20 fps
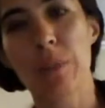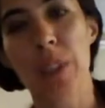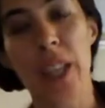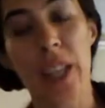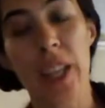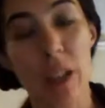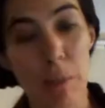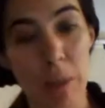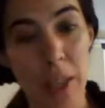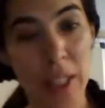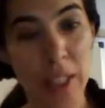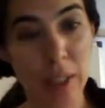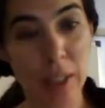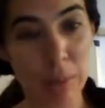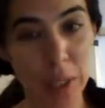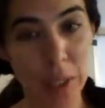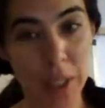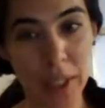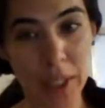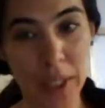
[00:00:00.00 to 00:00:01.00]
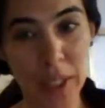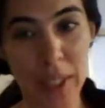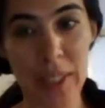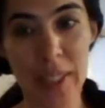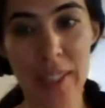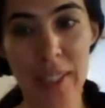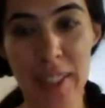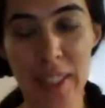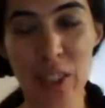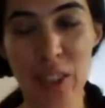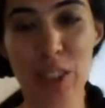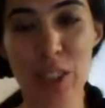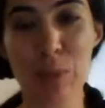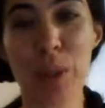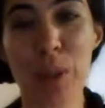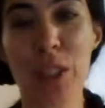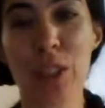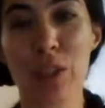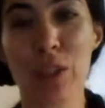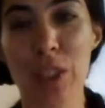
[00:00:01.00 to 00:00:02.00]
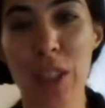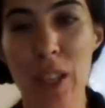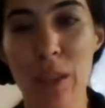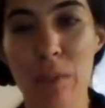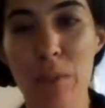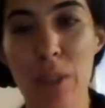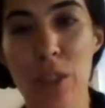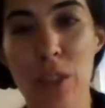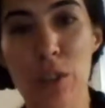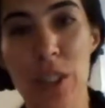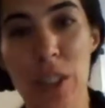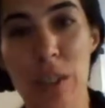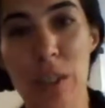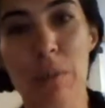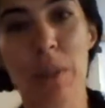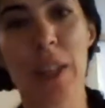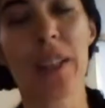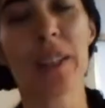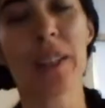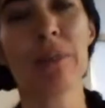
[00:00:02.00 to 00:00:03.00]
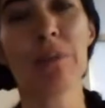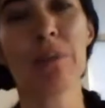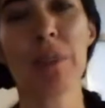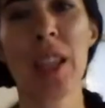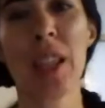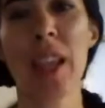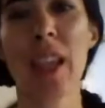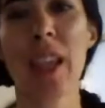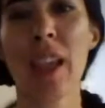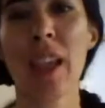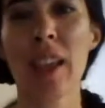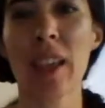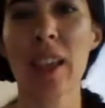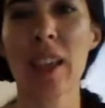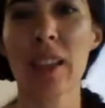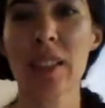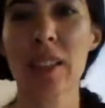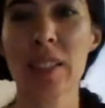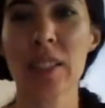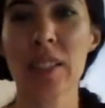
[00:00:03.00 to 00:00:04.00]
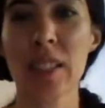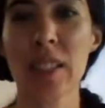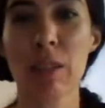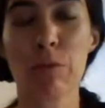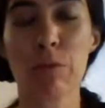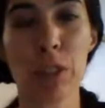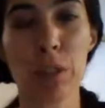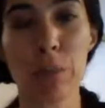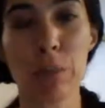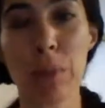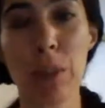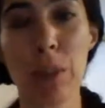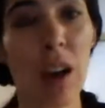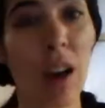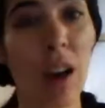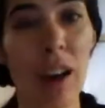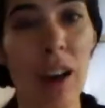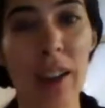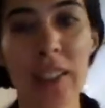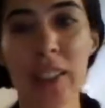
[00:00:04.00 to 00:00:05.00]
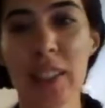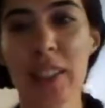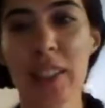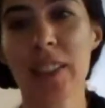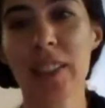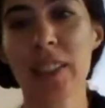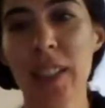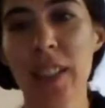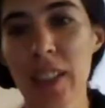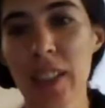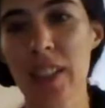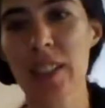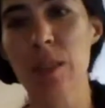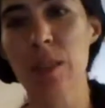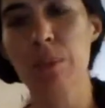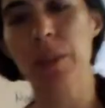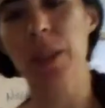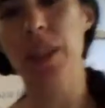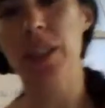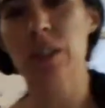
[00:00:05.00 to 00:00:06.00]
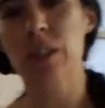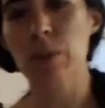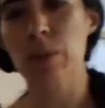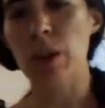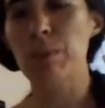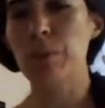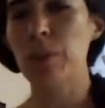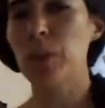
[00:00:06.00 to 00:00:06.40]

get on my email list, you just put in your name and your email. It is a free blog. It is a place where I